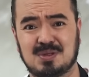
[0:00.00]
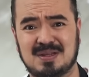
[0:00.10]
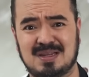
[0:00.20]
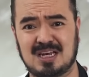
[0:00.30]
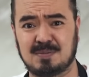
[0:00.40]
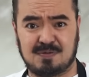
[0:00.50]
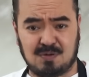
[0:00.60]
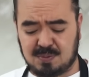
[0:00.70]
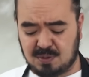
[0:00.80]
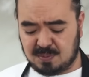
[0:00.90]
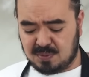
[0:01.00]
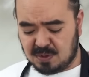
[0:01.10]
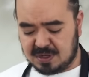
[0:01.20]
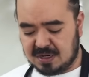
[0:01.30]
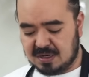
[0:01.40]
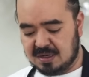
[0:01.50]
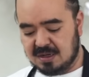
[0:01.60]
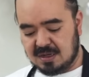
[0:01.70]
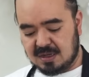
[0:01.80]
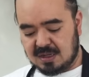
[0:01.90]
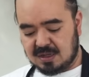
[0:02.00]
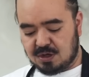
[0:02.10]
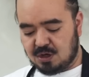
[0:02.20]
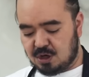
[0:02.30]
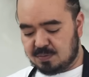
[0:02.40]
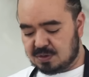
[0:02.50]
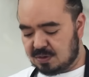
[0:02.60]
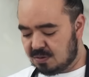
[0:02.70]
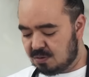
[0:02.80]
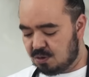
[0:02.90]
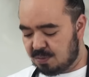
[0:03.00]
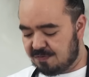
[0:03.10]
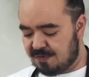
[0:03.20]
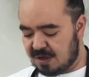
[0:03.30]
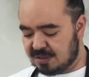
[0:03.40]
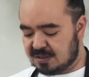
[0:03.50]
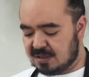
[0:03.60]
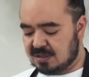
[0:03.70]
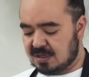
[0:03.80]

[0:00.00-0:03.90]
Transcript: a little bit later before I put the pork in. The herbs will be fine just as